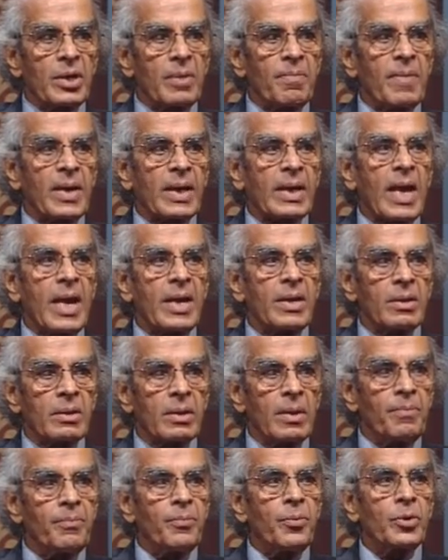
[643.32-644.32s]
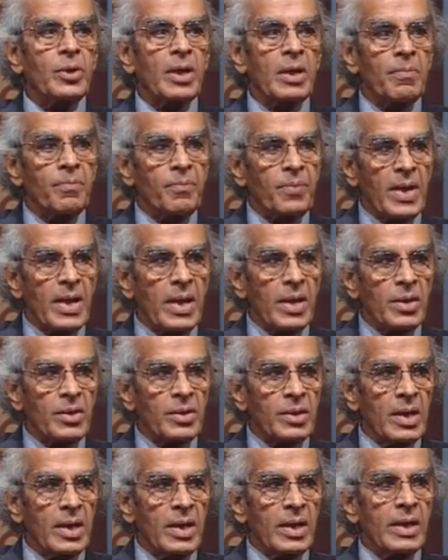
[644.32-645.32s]
mechanism put in
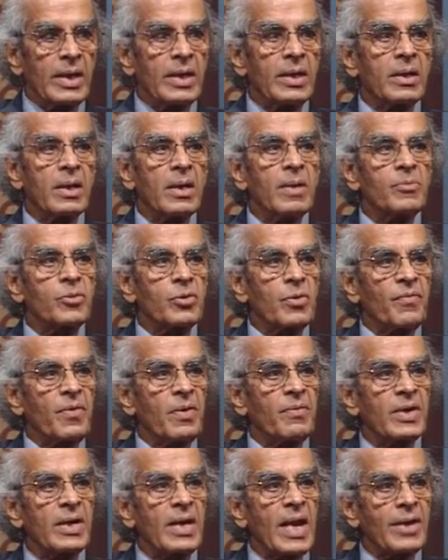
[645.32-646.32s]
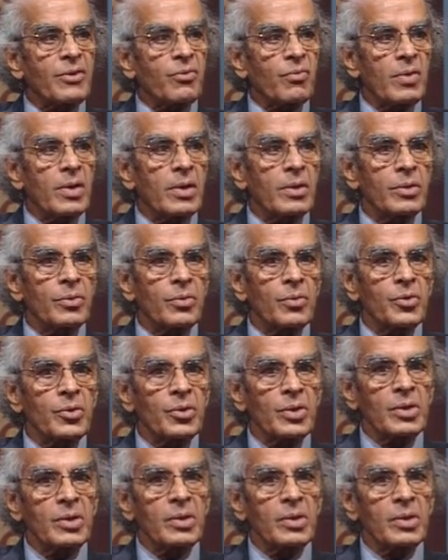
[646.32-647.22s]
place in terms of our natural resources.